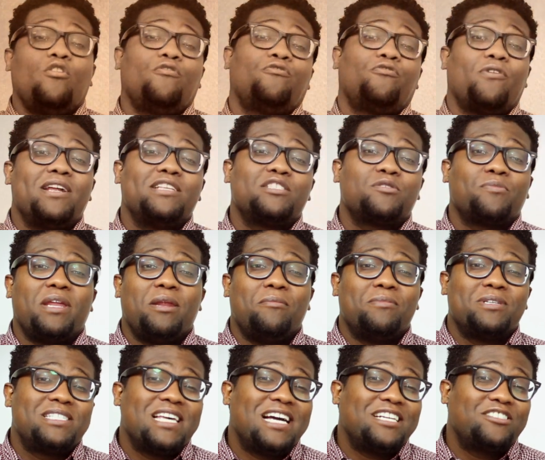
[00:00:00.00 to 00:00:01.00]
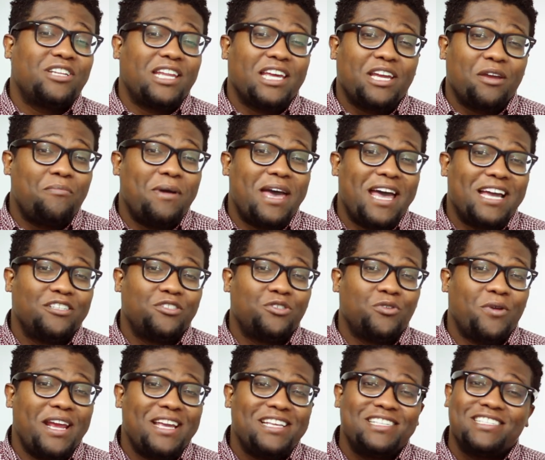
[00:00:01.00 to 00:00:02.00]
Hello friends, my name is Satchel Like a Bag
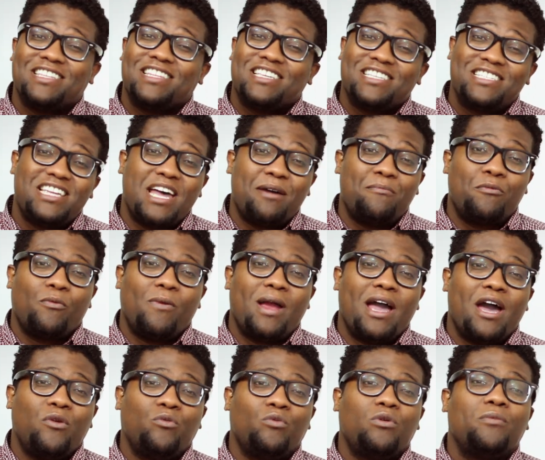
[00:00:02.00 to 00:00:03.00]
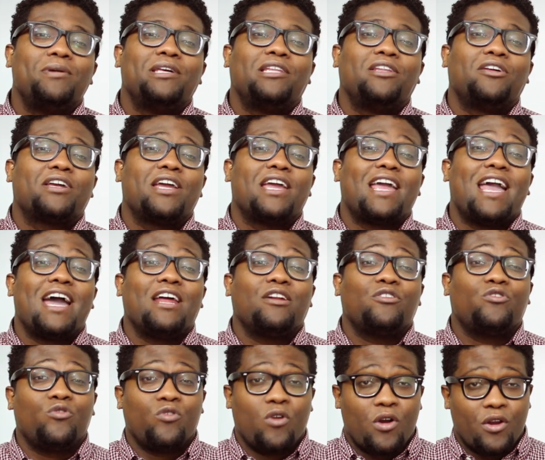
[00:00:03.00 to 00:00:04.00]
Drakes, and this time around we'll be looking
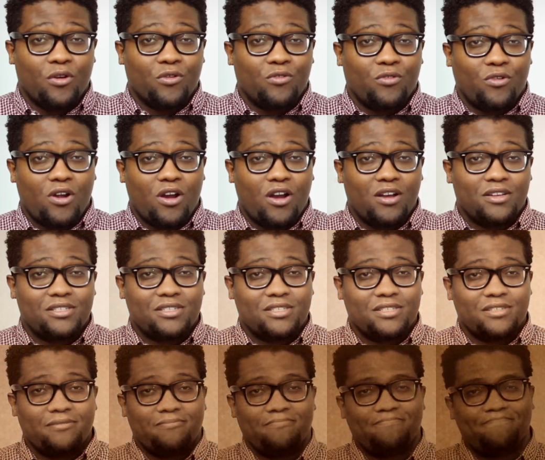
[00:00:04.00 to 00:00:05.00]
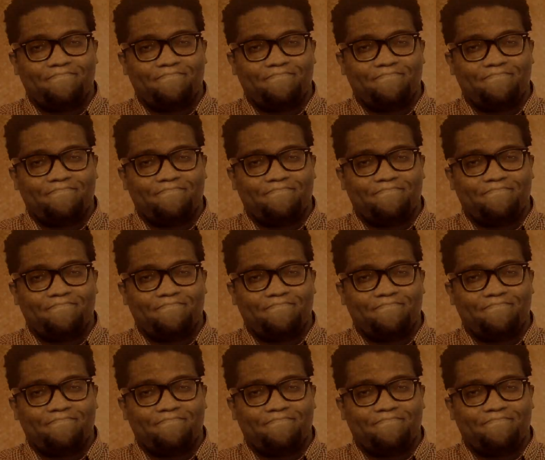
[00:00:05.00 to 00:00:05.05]
at Chrono Cross.